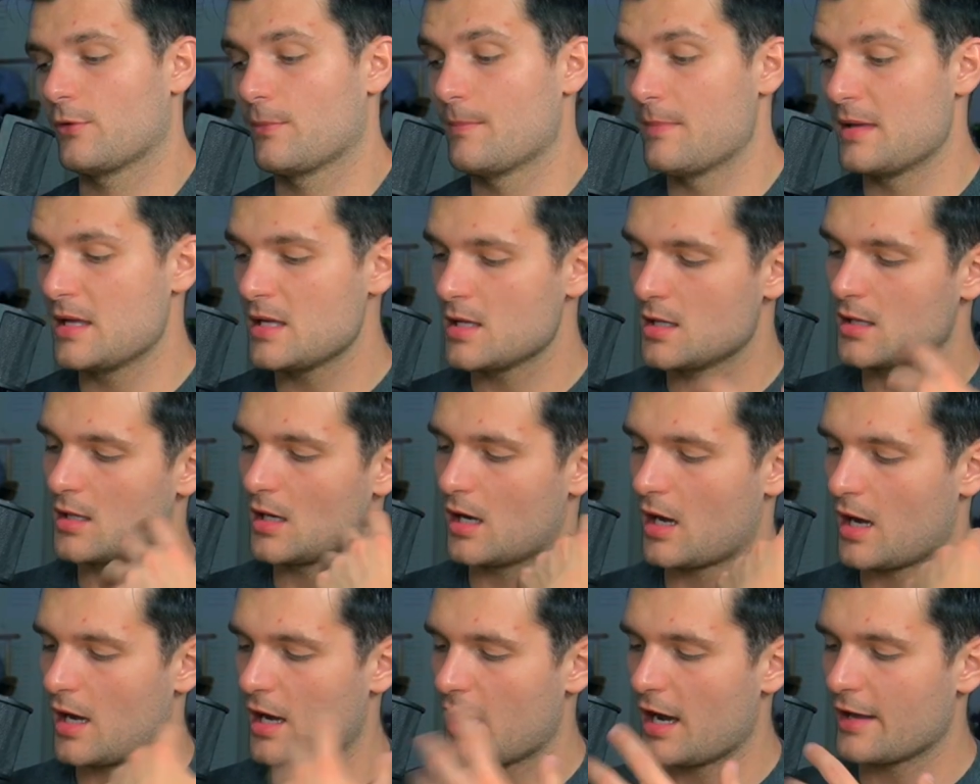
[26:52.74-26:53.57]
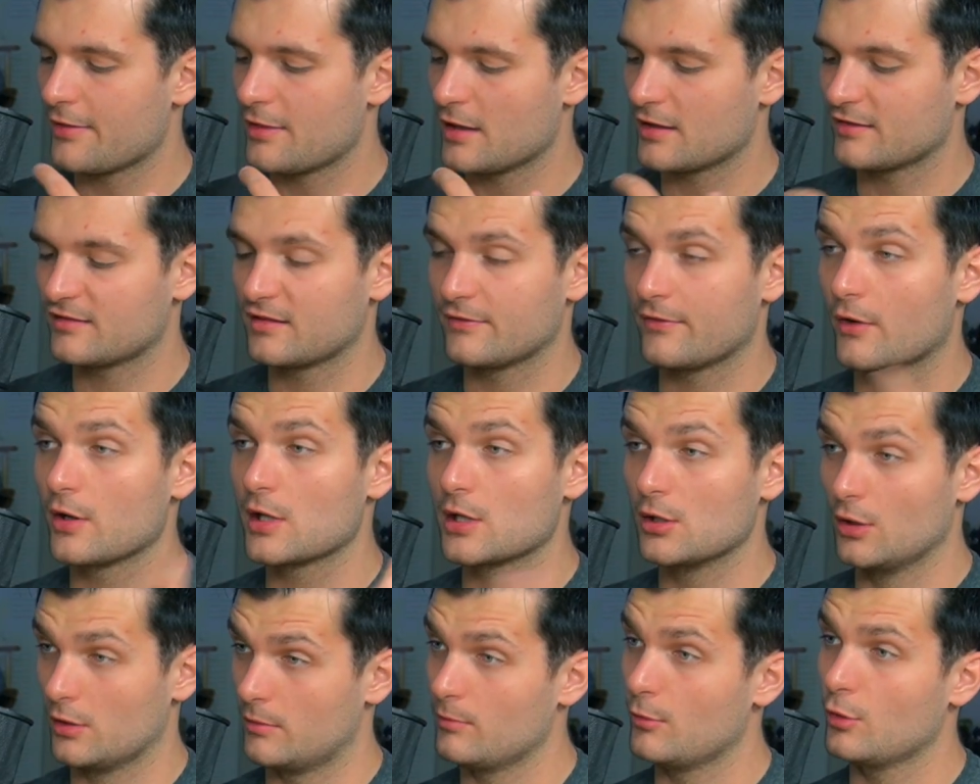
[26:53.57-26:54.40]
me, I think it's a
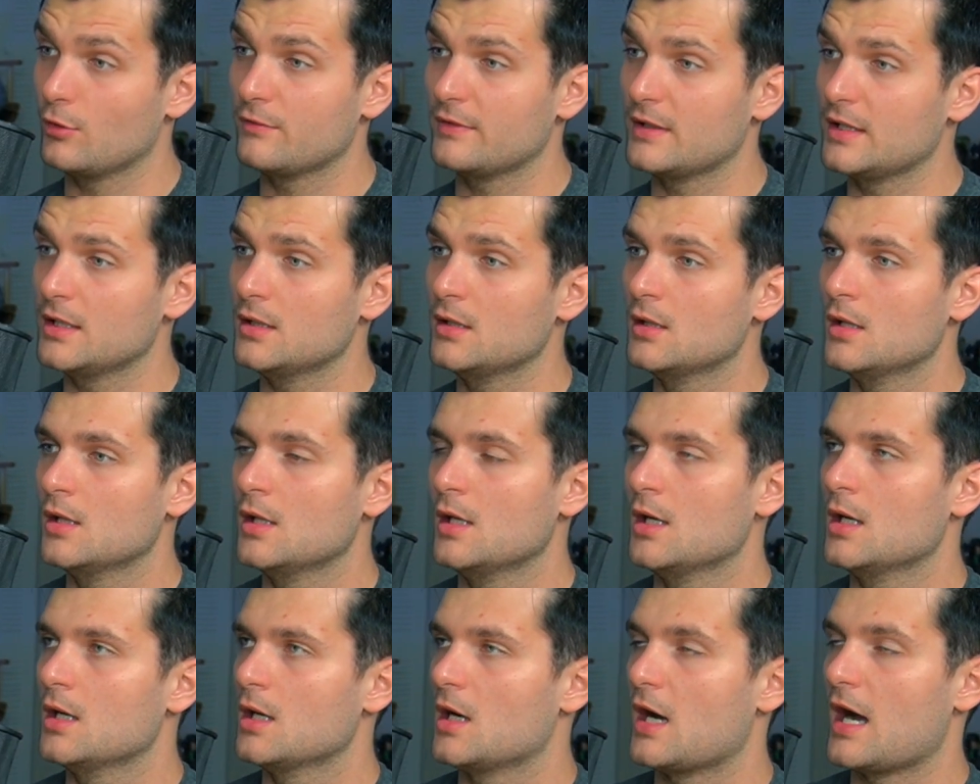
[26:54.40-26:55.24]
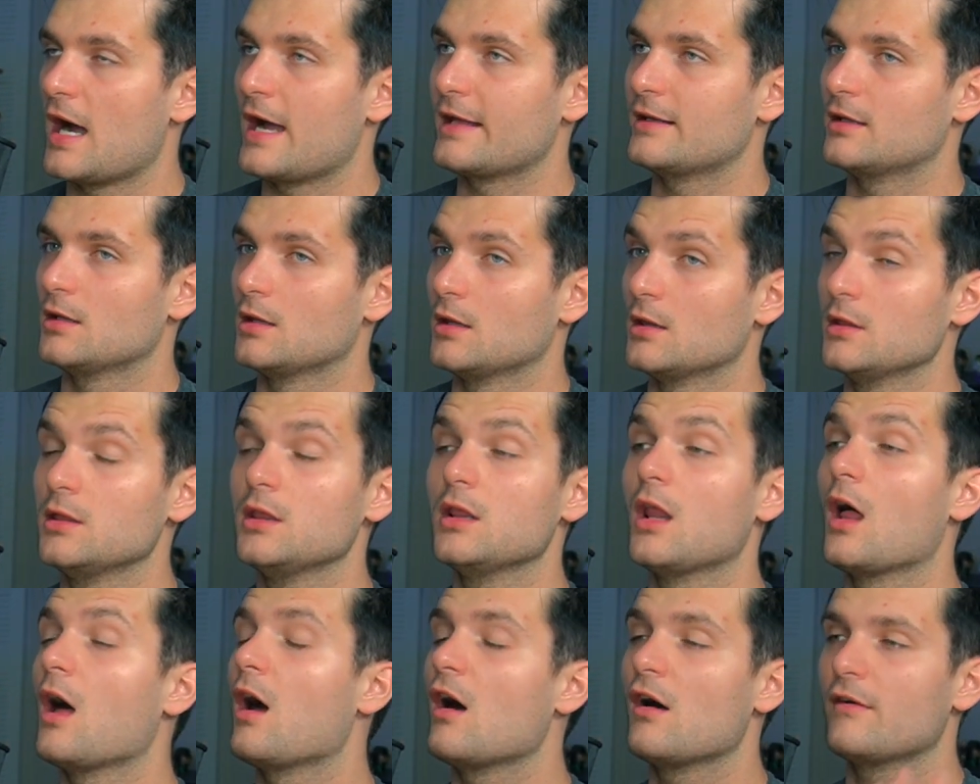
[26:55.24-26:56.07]
very good movie. I
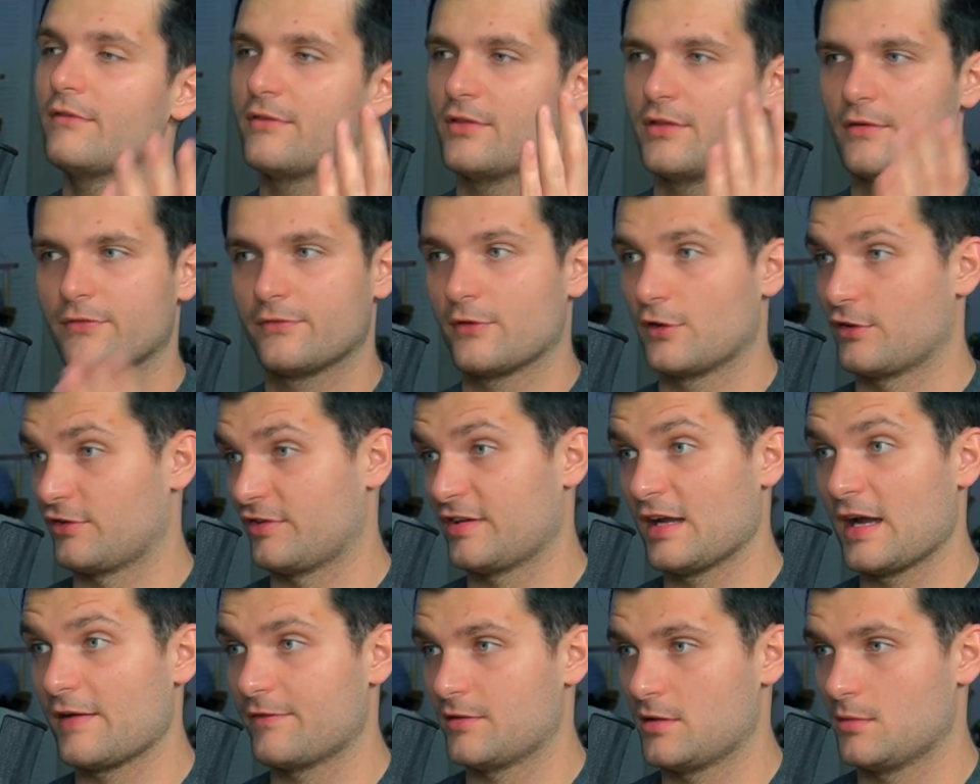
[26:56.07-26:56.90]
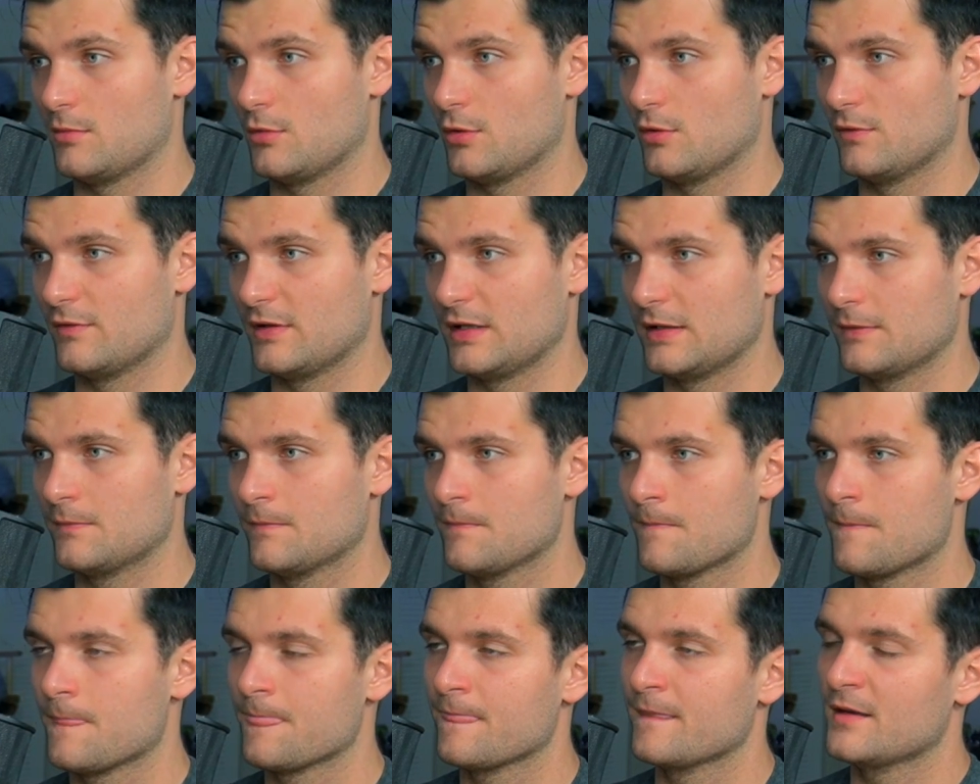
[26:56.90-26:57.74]
love the first half of the movie.
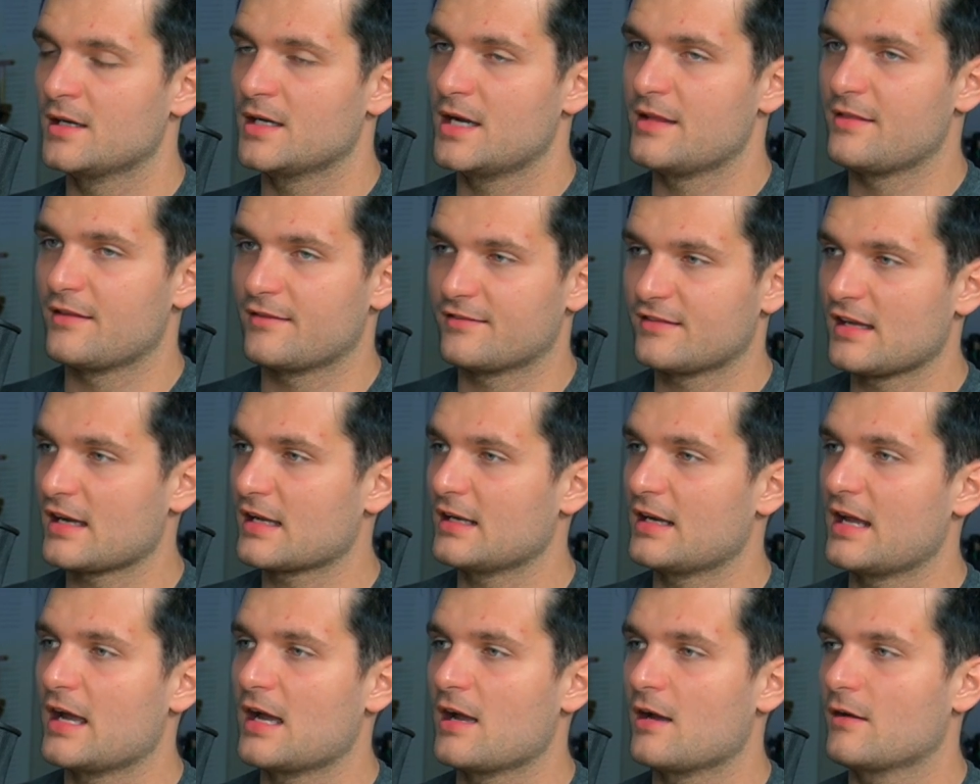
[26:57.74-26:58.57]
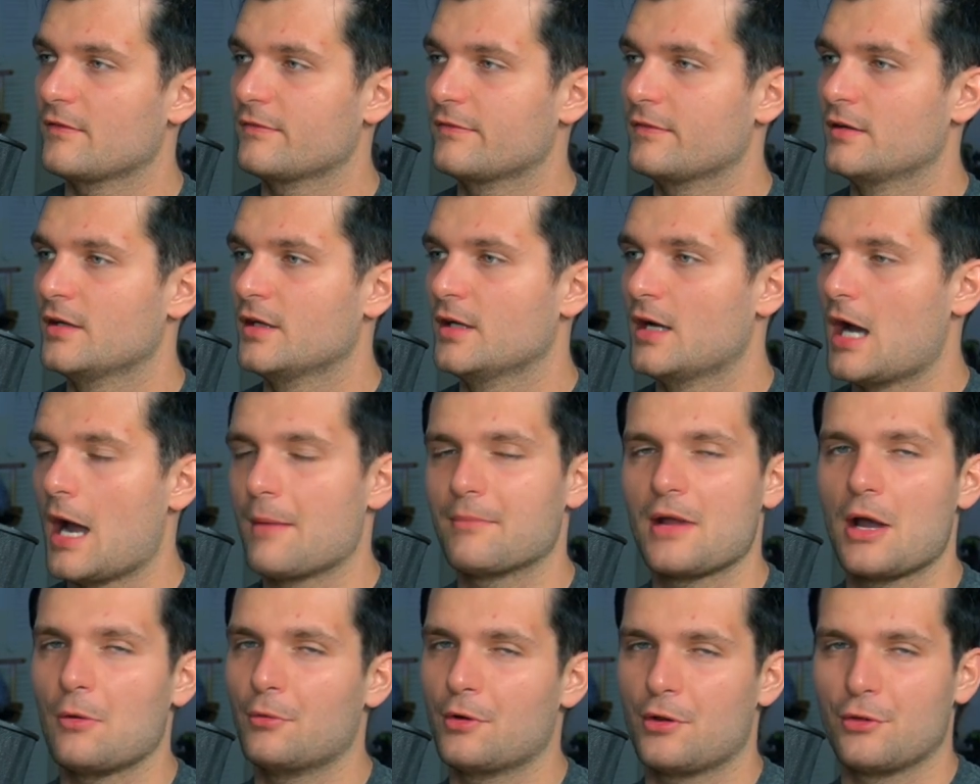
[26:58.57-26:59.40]
And the second half,
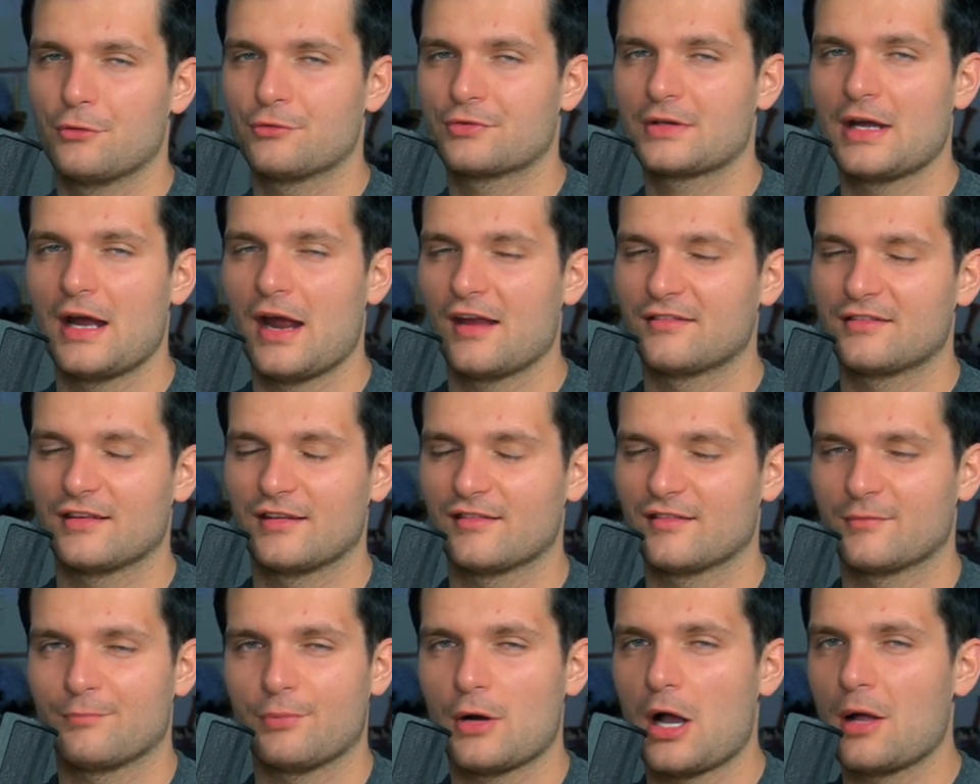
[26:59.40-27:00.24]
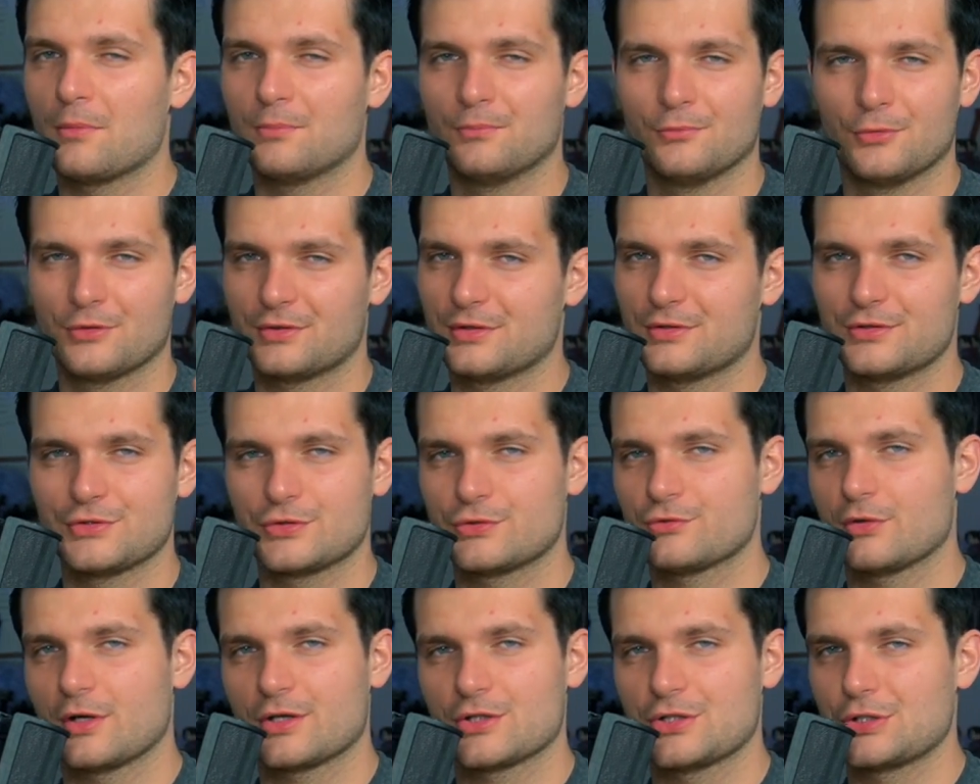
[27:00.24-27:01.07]
I'm not one of those guys that has a problem with the
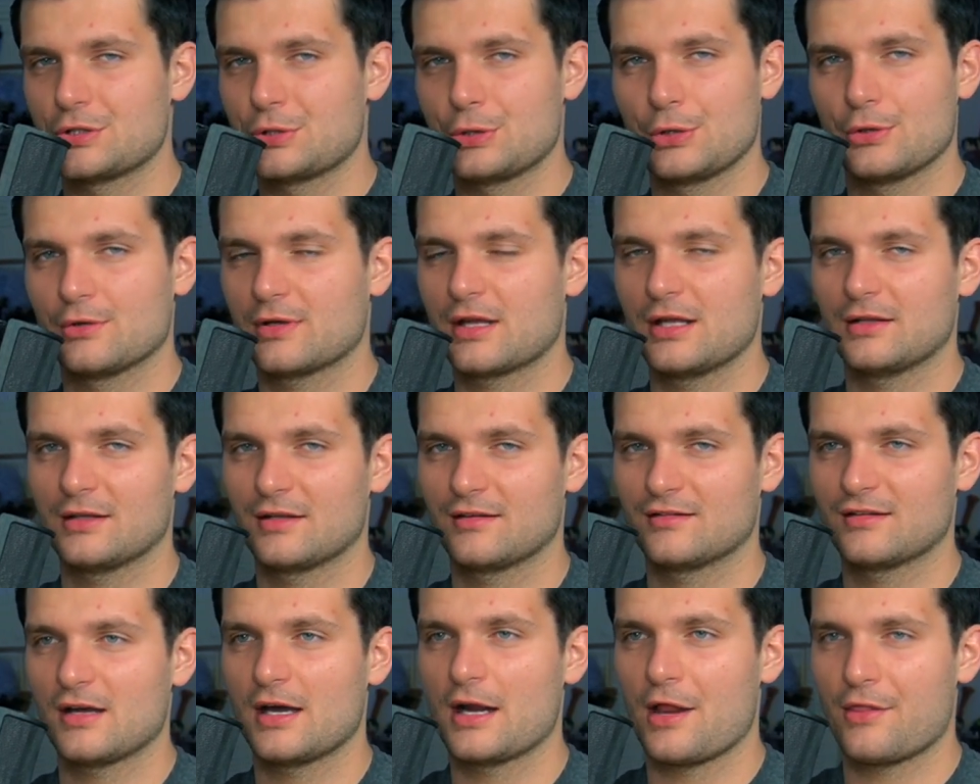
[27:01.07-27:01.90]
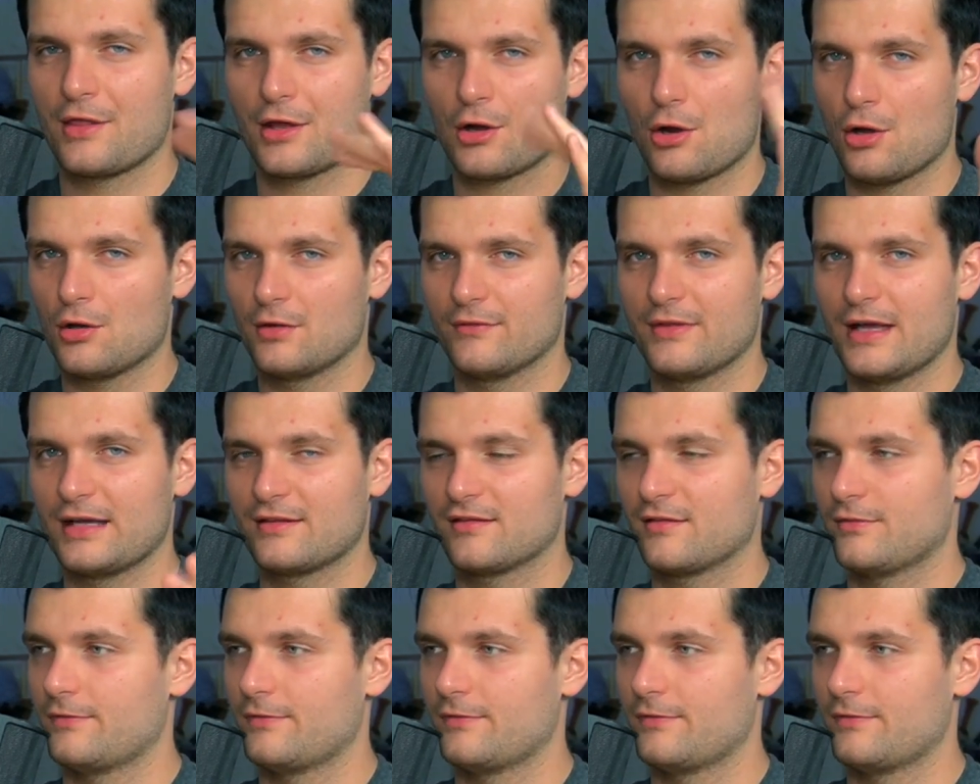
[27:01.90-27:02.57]
destruction or killing Zod. I think all of that's